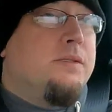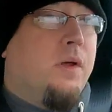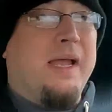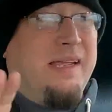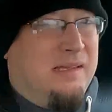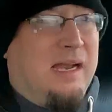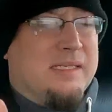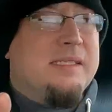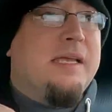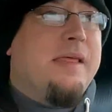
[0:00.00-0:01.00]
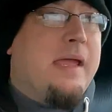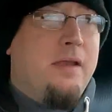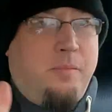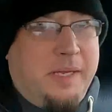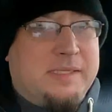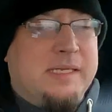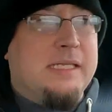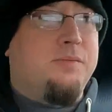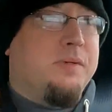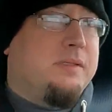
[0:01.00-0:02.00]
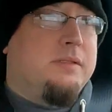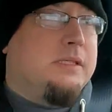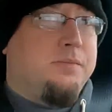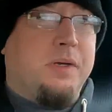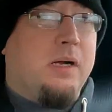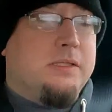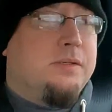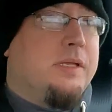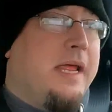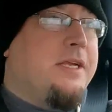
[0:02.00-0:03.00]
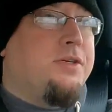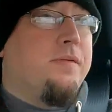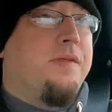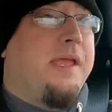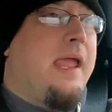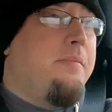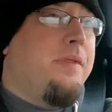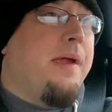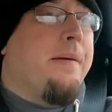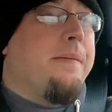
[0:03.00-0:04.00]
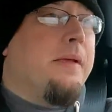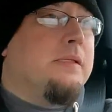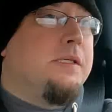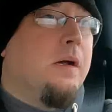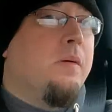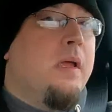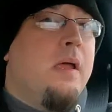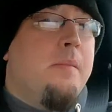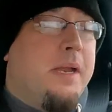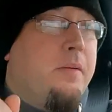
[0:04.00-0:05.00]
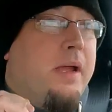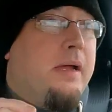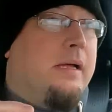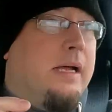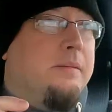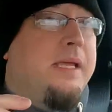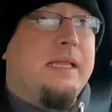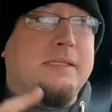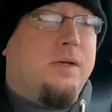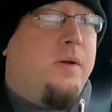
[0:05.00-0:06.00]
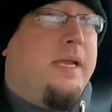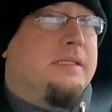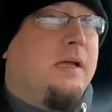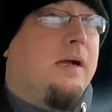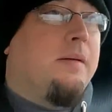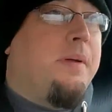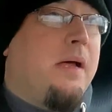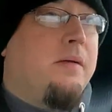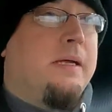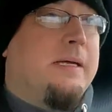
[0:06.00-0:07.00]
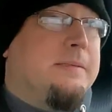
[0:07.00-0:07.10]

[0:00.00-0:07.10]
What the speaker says: So I can kind of see that, it makes sense with just regards to the nature of the game there. So, but anyway, yeah, let's go ahead and talk about